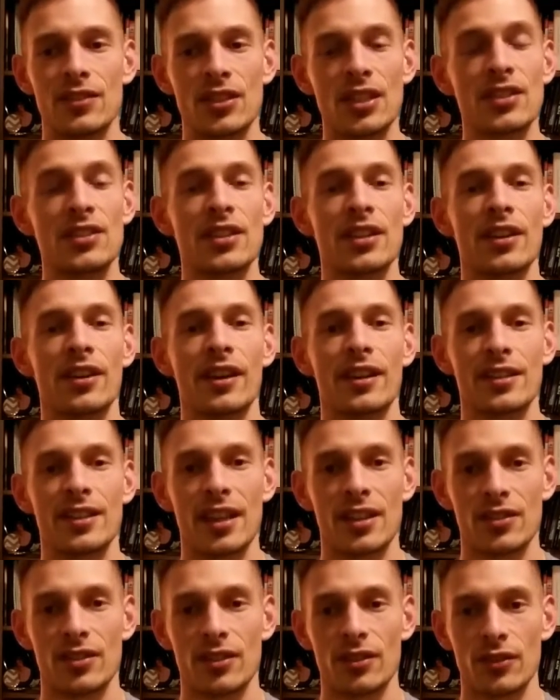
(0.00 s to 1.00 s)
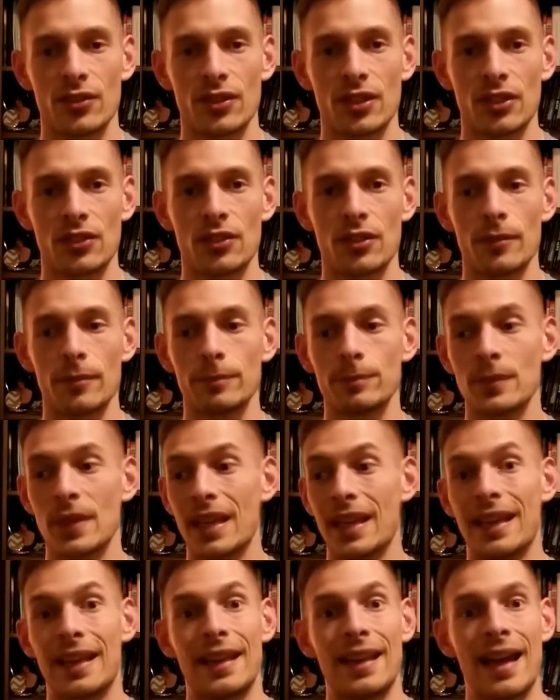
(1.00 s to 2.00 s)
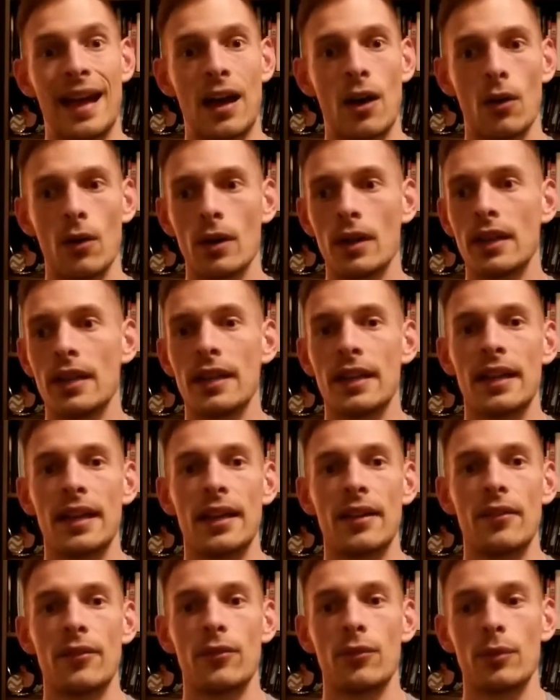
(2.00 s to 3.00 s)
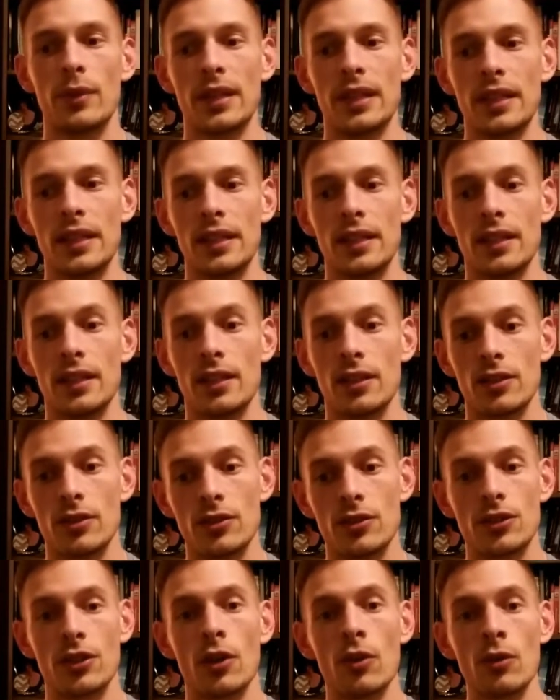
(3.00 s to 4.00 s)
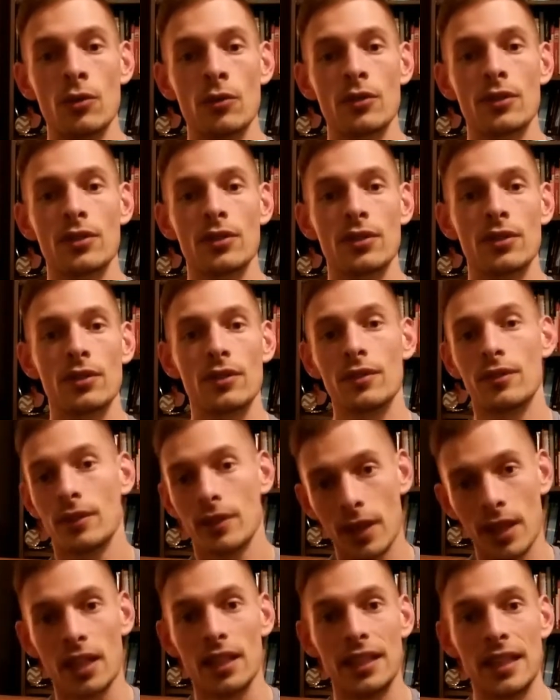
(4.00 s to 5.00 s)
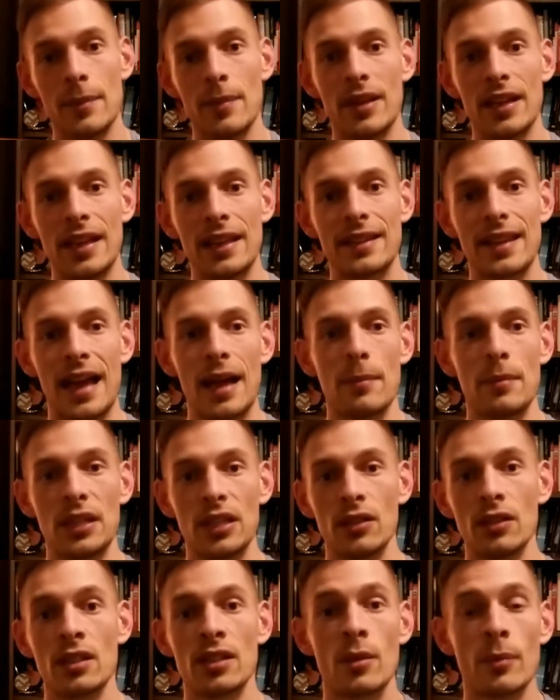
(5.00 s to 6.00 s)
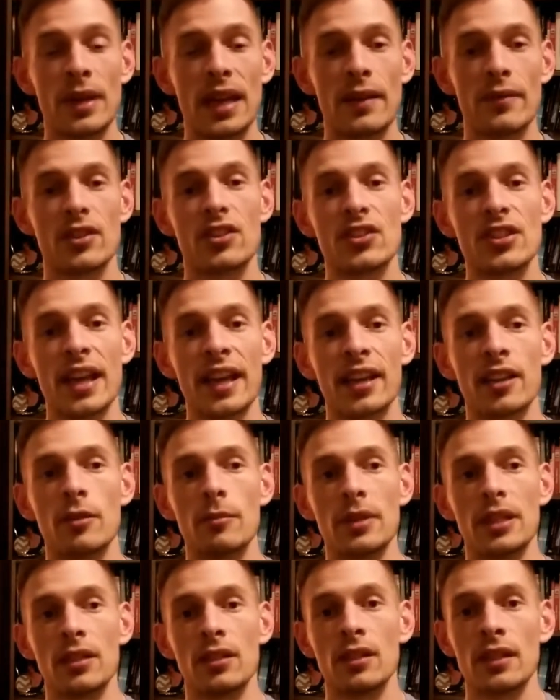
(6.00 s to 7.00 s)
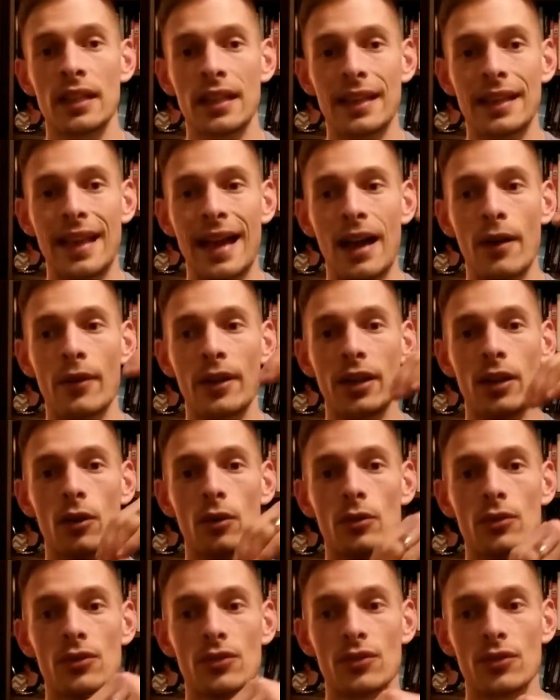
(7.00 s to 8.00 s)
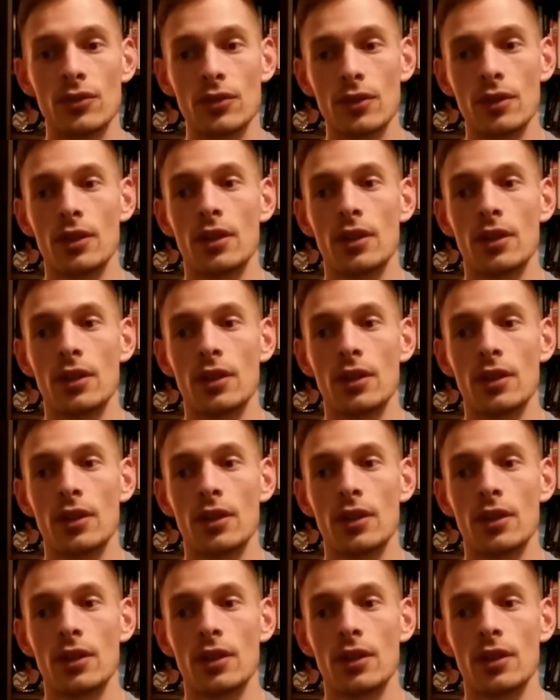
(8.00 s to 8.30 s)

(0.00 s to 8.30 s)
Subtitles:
in our intestinal system. Now, if we don't eliminate that meal and then we have a second meal and now it goes